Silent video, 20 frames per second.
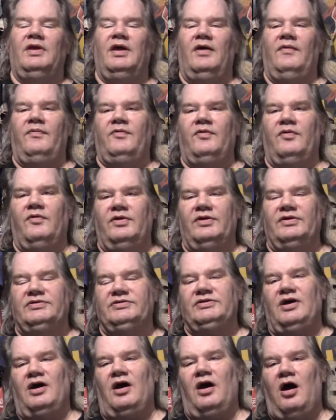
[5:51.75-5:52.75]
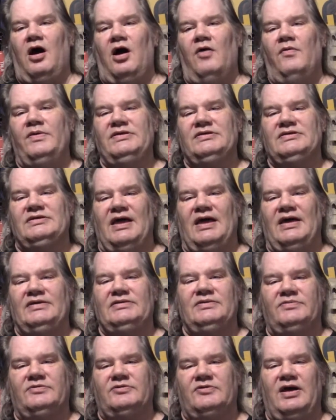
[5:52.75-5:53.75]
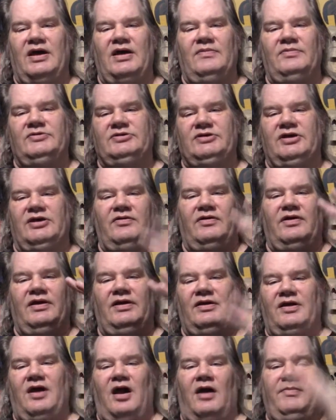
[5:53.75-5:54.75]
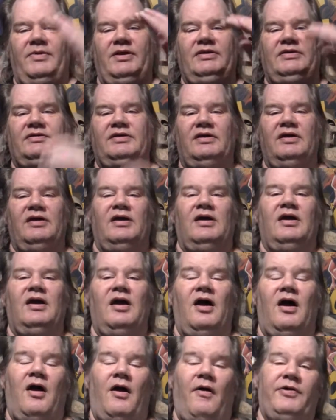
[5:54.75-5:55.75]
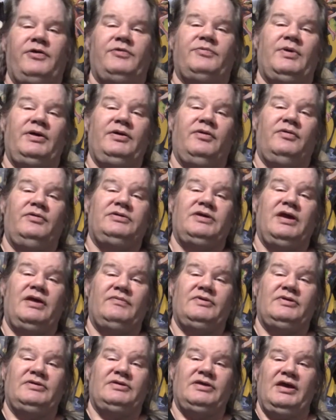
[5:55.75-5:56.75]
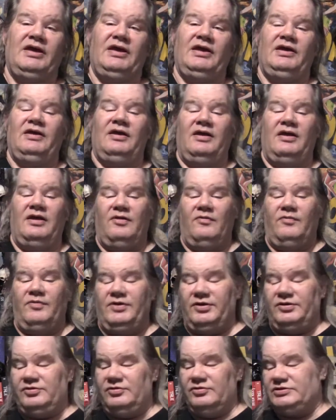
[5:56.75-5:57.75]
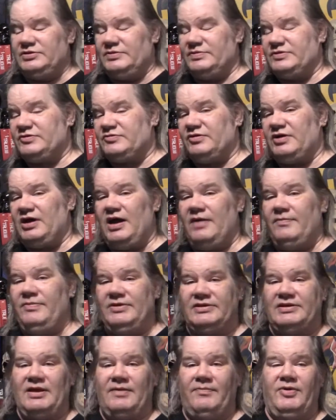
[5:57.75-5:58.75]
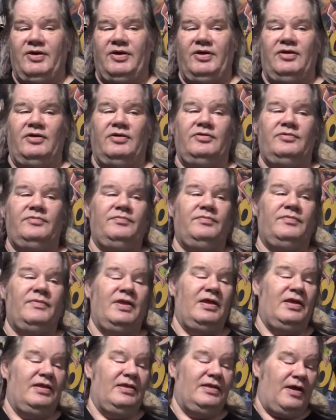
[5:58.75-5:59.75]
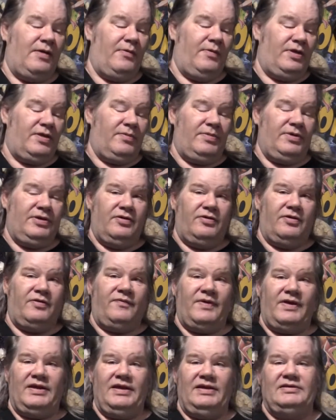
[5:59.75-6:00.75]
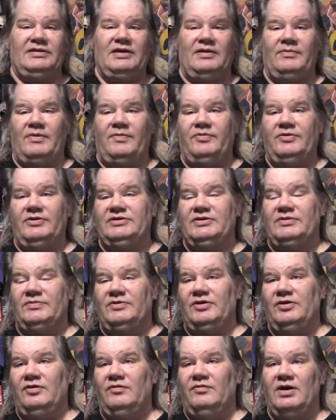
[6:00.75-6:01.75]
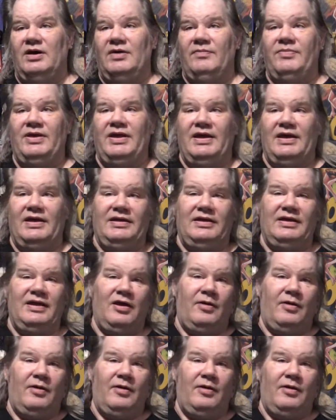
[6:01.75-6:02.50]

Of course, always like, subscribe, share, and comment. Always want to know what you have to say. When you do subscribe, hit that bell. That way you'll be notified anytime I put something new up, and it